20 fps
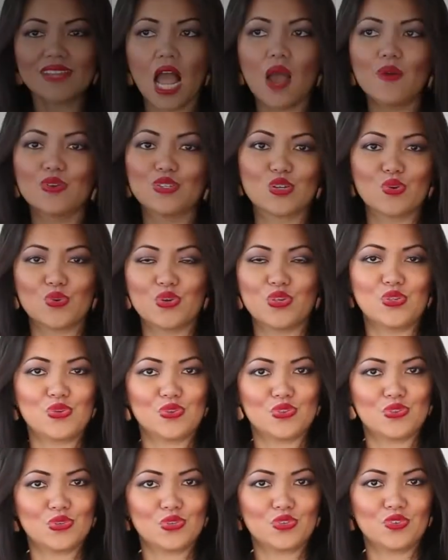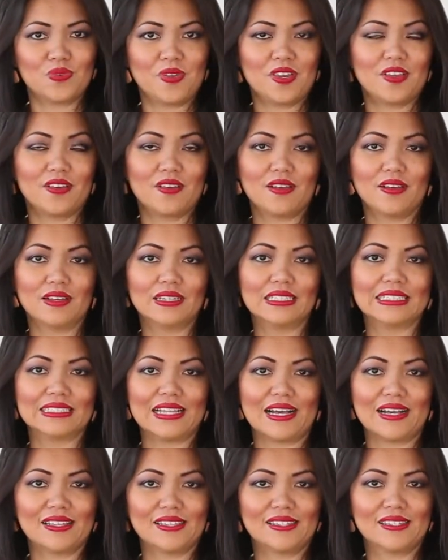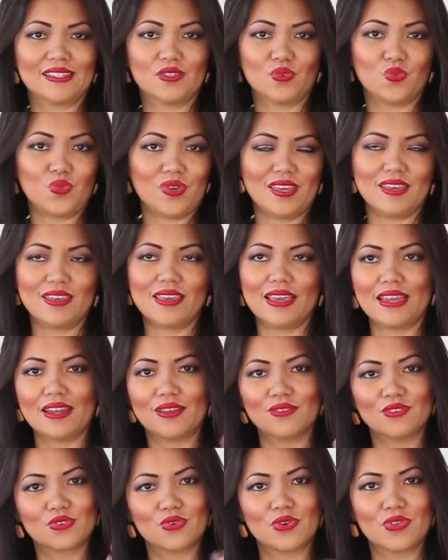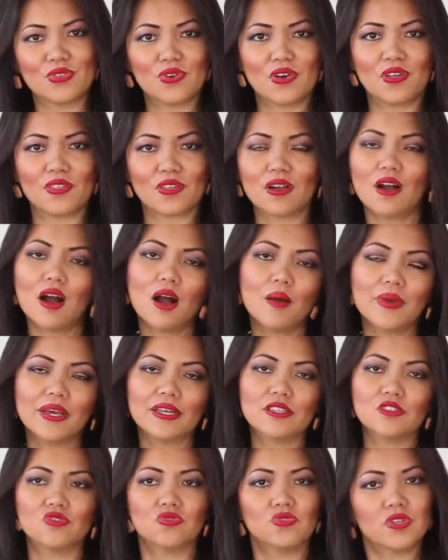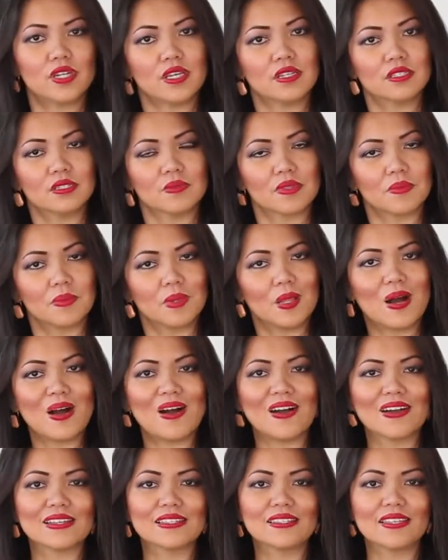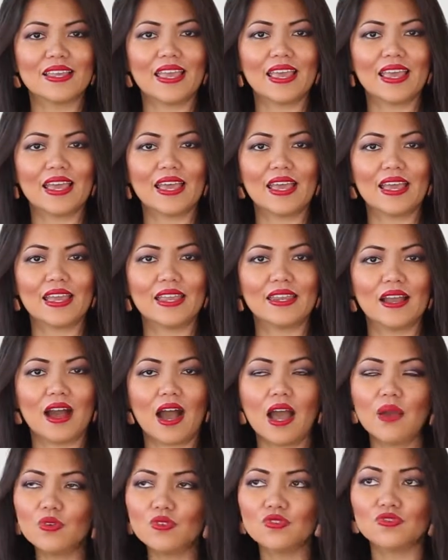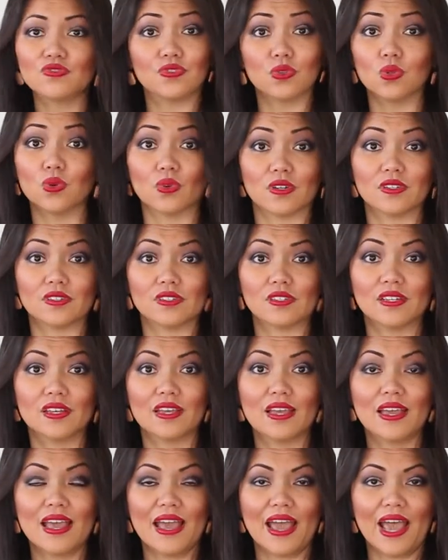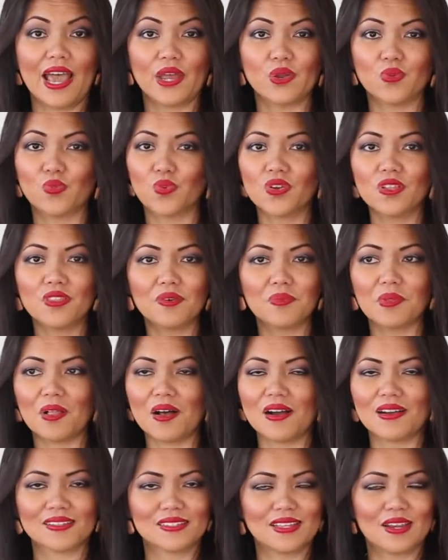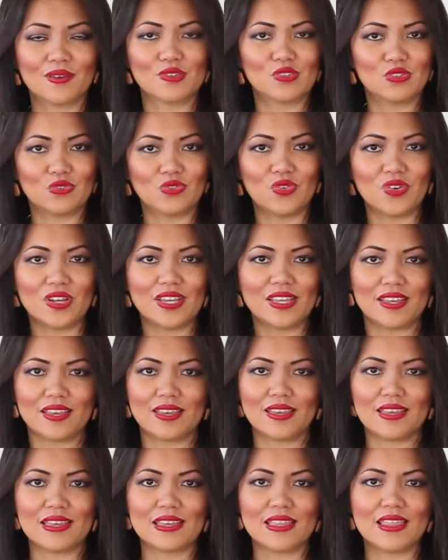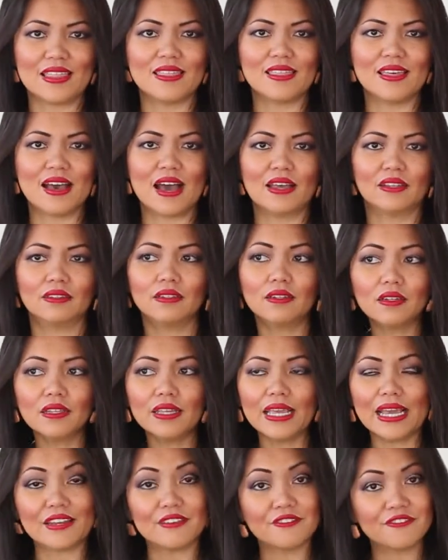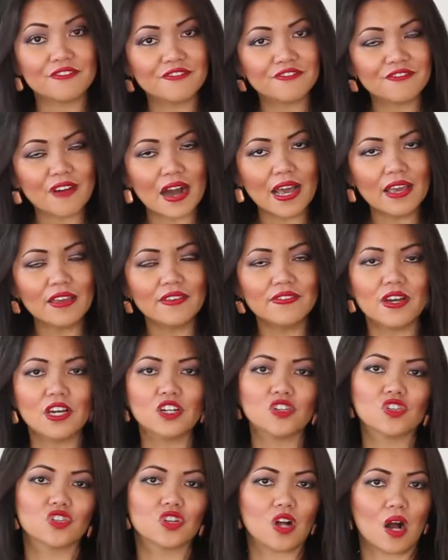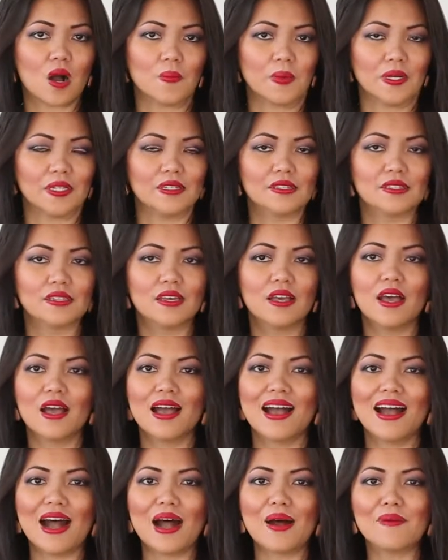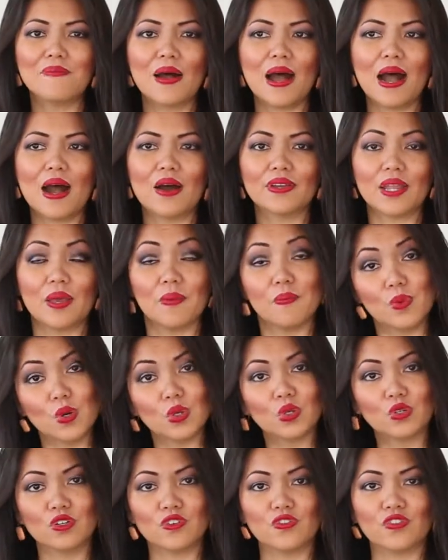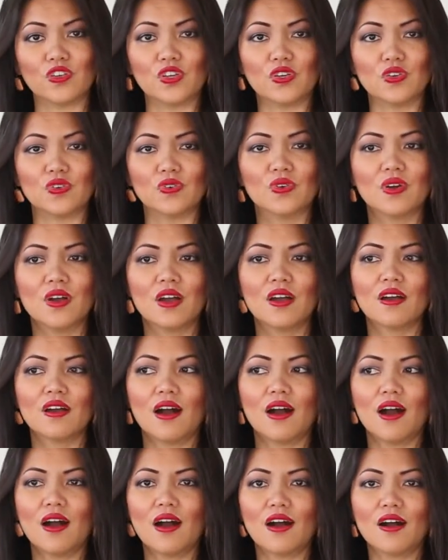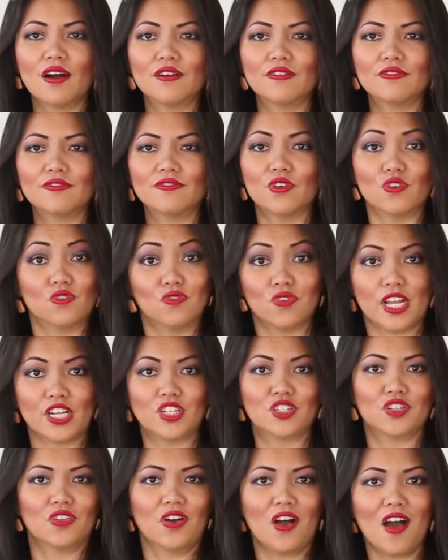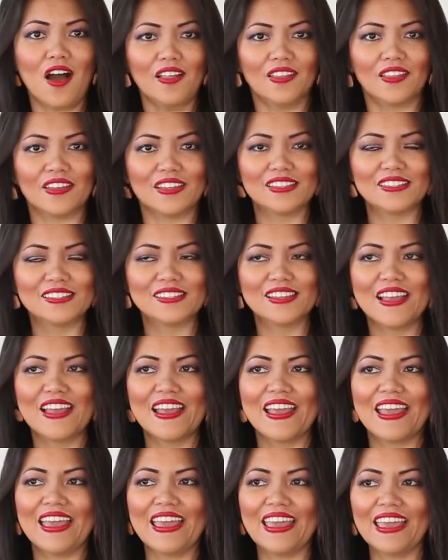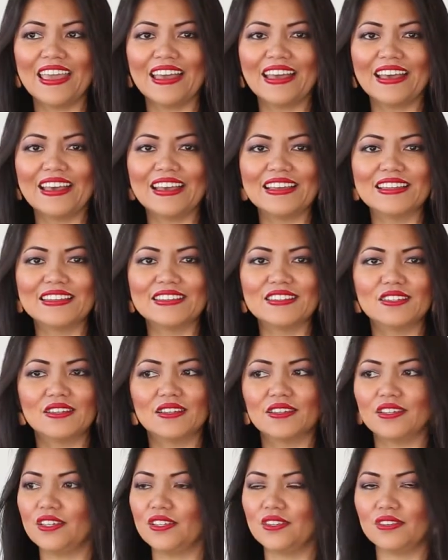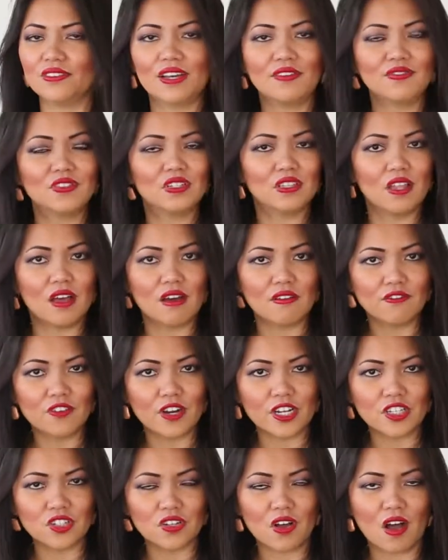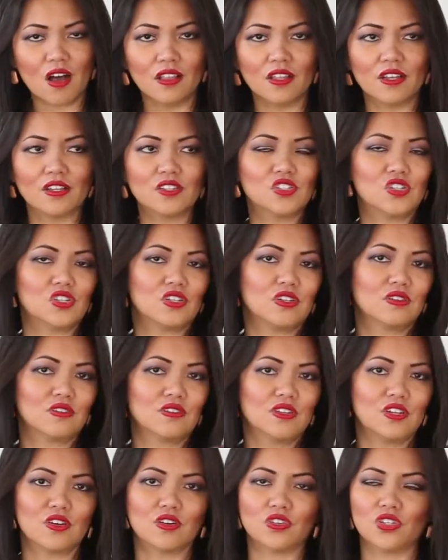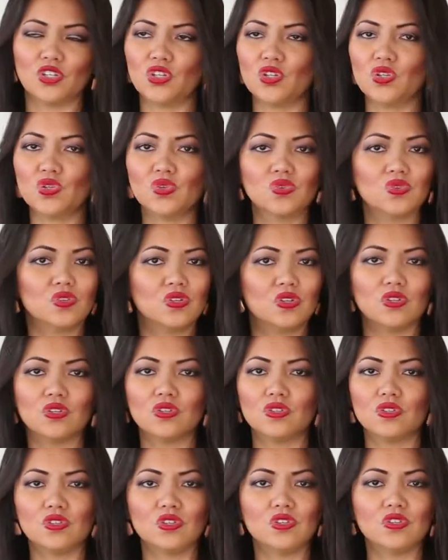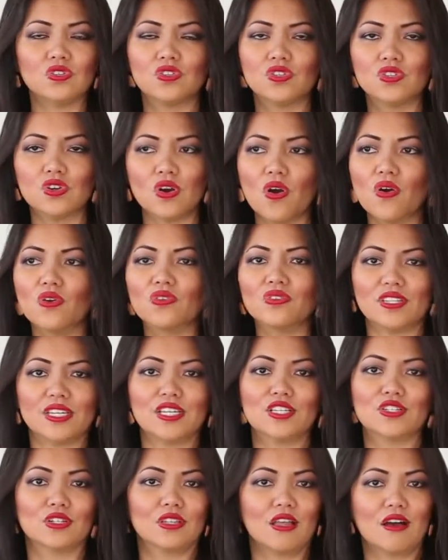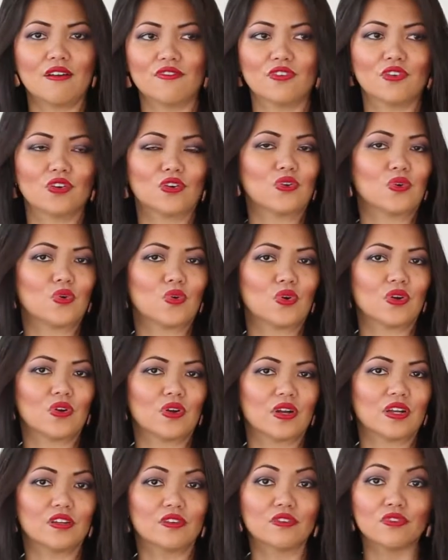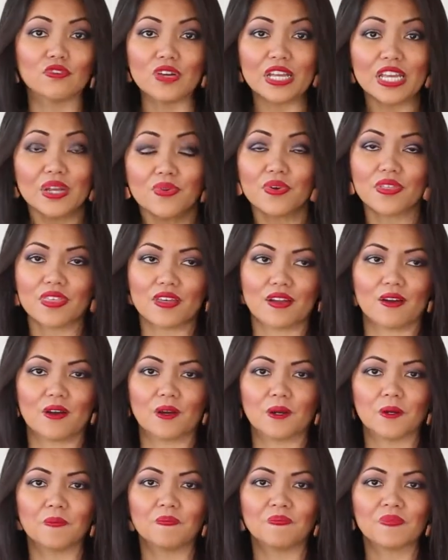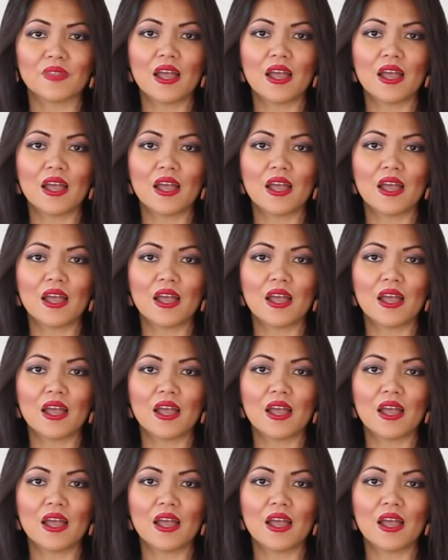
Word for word: I was going through the social media last week and I was going through all the comments, reading some of the blogs, and I was floored at one of the blogs that I was reading that literally had 500 comments about a book review of Rachel Hollis. And you don't have to love Rachel Hollis. You can, you know, you you you don't need to love her or agree with her.